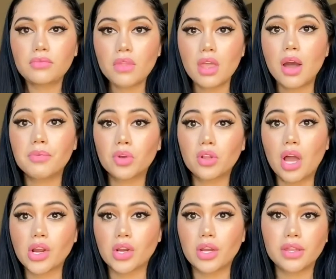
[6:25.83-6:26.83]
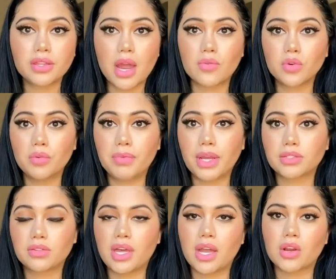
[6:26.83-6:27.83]
I'm no longer in that room next
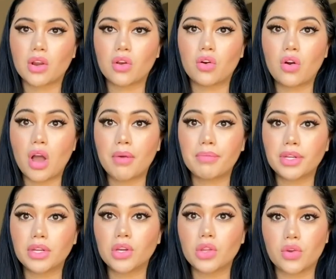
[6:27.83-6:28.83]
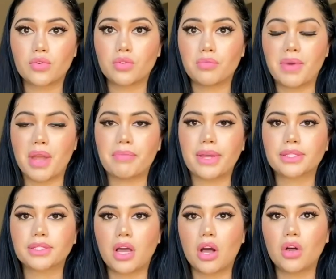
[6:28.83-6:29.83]
to that girl. I'm in another room by
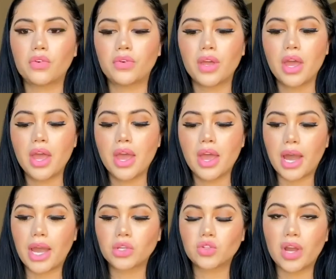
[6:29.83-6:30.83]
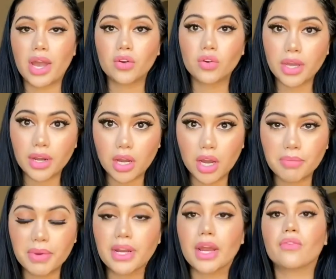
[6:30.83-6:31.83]
myself. I try to get
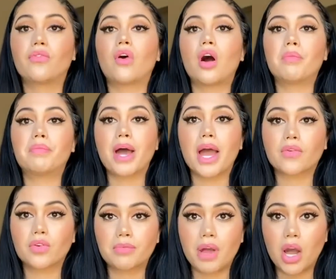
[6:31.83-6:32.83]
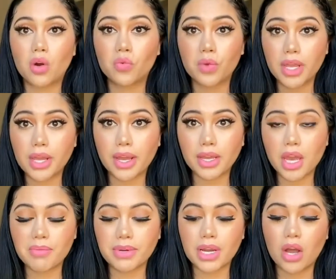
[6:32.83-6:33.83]
up and I fall back from how weak I
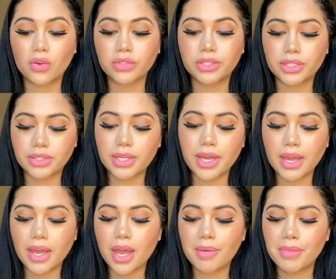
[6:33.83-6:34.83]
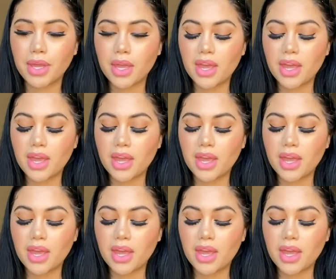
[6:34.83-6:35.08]
am and how dizzy I am.